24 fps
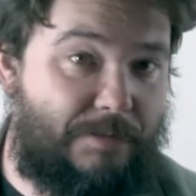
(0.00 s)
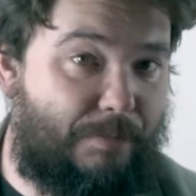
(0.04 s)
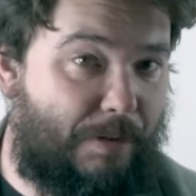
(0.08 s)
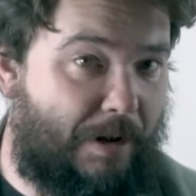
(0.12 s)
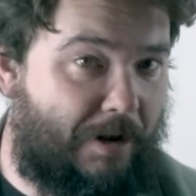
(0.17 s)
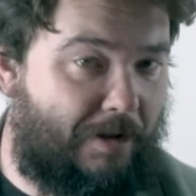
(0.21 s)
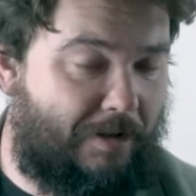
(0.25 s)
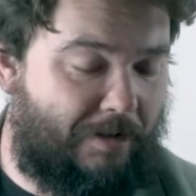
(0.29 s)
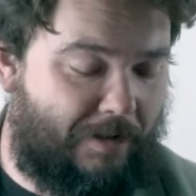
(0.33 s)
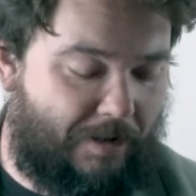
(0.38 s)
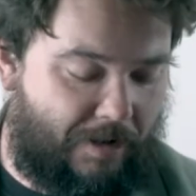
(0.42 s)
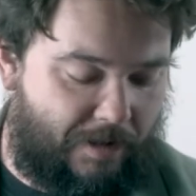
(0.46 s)

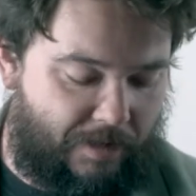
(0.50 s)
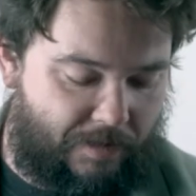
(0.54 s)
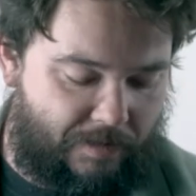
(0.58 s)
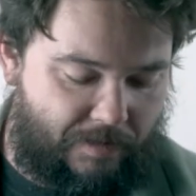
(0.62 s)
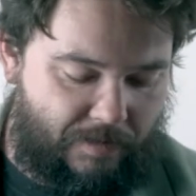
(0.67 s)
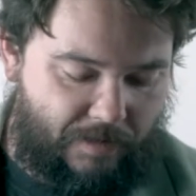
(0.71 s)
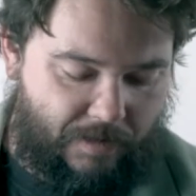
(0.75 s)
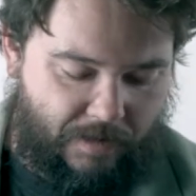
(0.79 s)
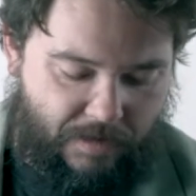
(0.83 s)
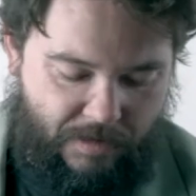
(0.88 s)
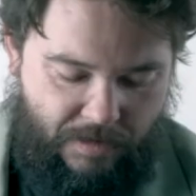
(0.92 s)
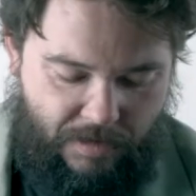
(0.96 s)
Paragon,
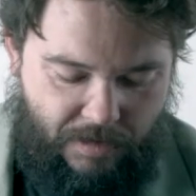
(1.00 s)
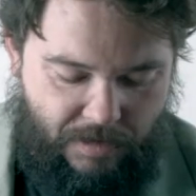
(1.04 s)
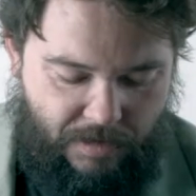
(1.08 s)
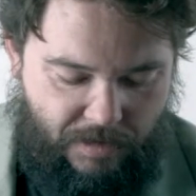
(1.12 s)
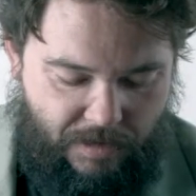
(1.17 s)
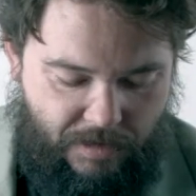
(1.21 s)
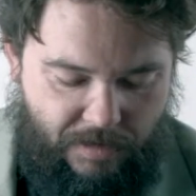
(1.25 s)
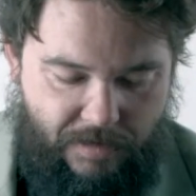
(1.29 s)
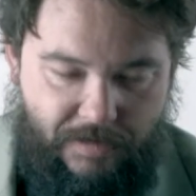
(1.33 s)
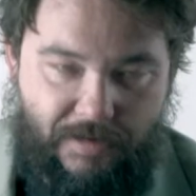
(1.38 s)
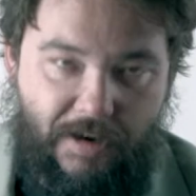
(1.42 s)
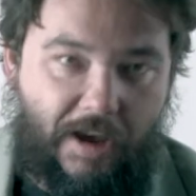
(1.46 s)

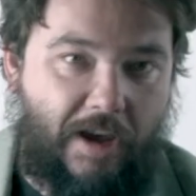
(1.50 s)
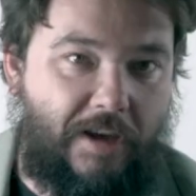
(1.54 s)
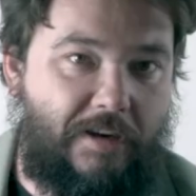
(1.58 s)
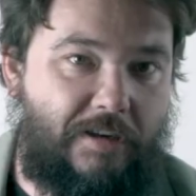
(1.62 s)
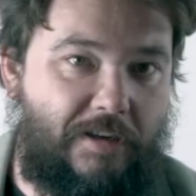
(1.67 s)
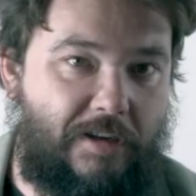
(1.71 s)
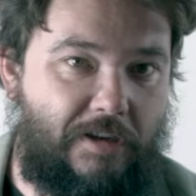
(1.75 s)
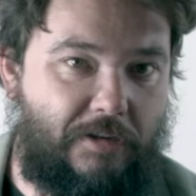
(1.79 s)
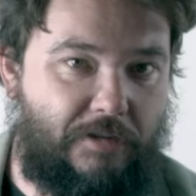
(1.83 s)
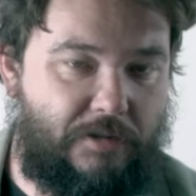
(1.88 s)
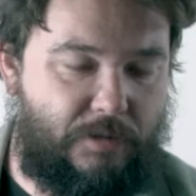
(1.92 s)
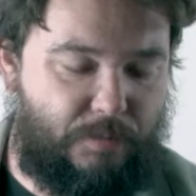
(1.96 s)
the night
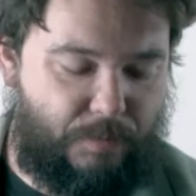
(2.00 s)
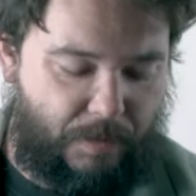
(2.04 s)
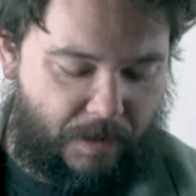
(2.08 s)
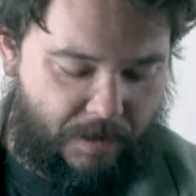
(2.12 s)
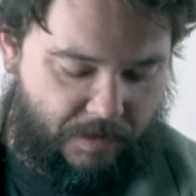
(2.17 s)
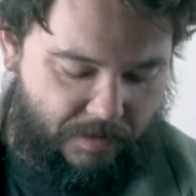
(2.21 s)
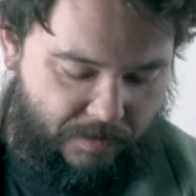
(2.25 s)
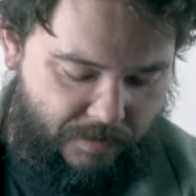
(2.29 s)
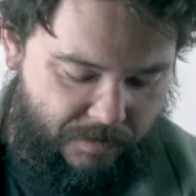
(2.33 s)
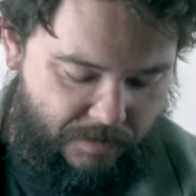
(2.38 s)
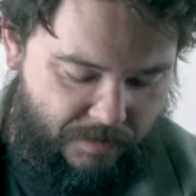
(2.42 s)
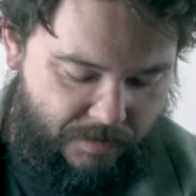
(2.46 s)
kill spell